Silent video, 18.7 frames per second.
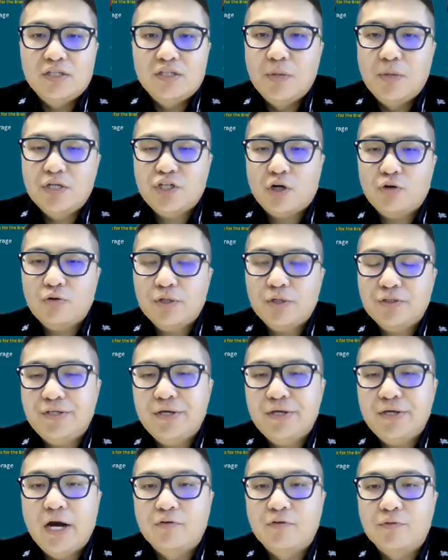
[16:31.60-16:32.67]
The
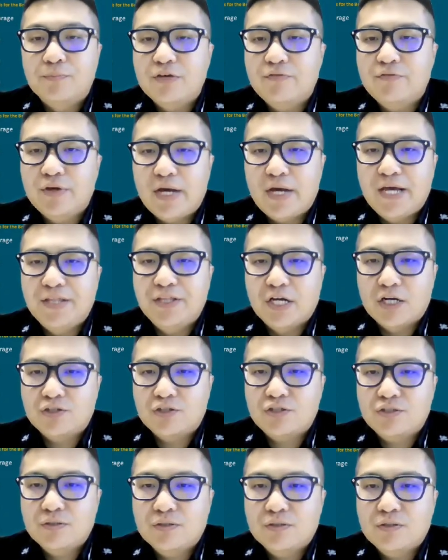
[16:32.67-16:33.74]
majority of PV
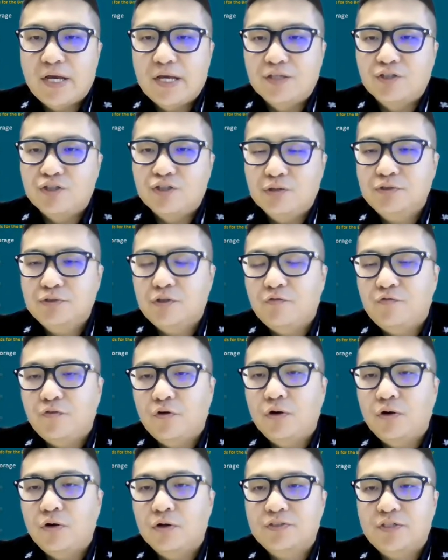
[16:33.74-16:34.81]
energy is used
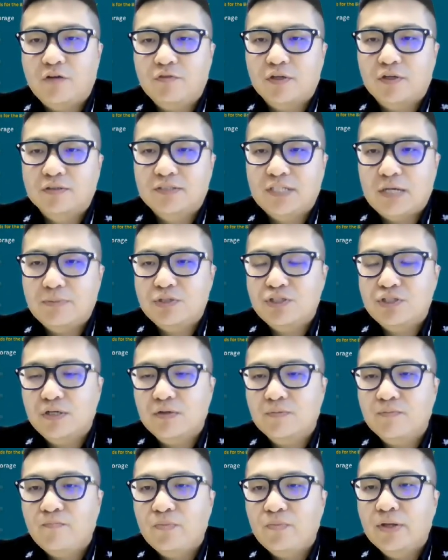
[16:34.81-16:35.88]
for
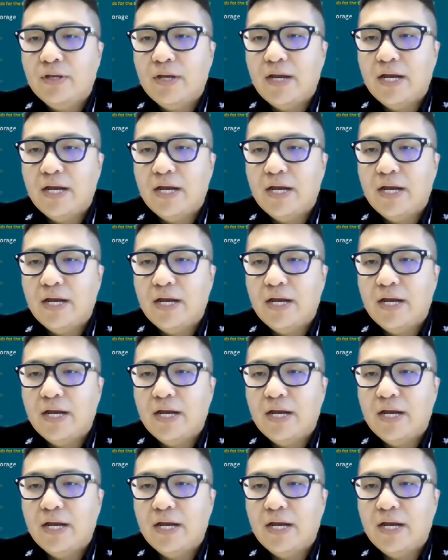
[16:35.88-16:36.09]
self-consumption,